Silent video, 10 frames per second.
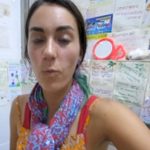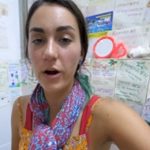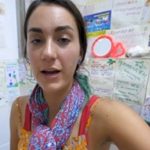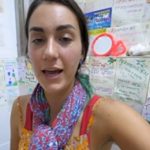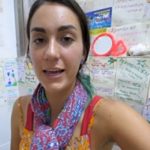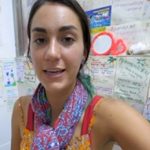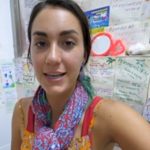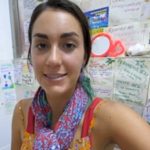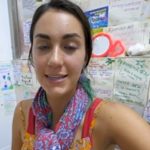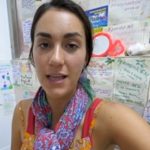We're kind of
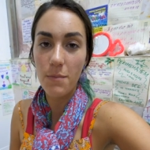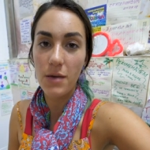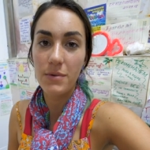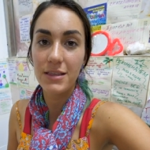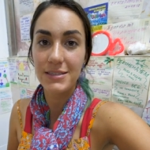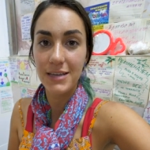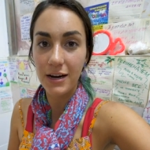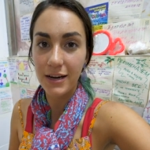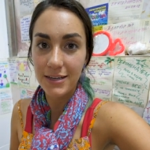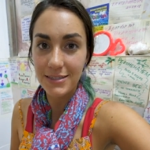guessing that maybe this
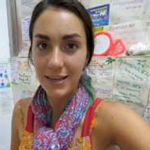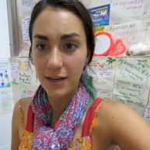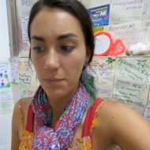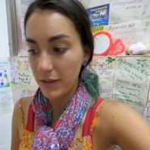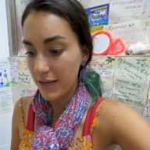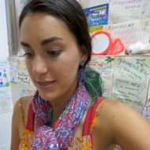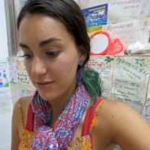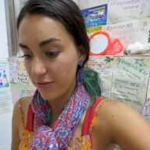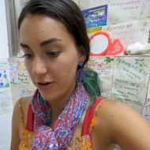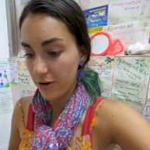area is like a
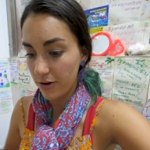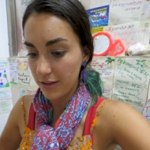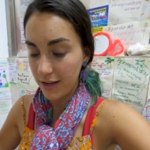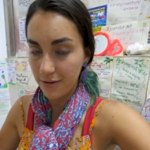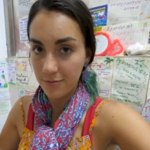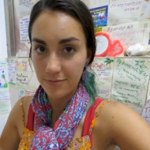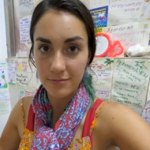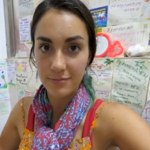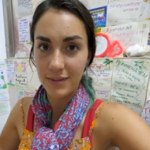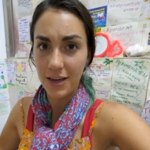place for, like,
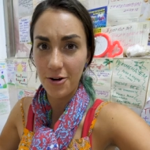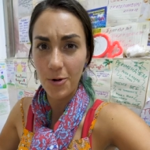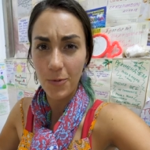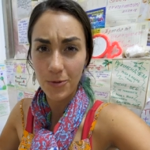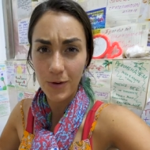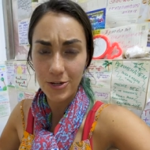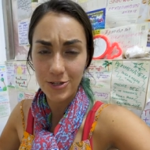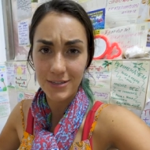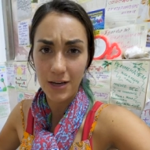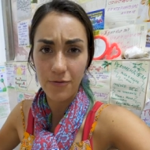I don't know, where the
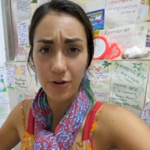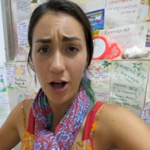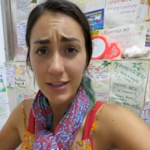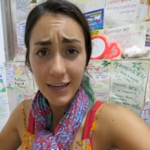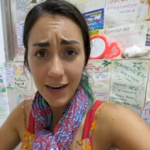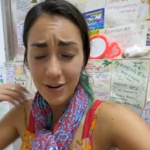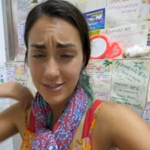Russians come for holiday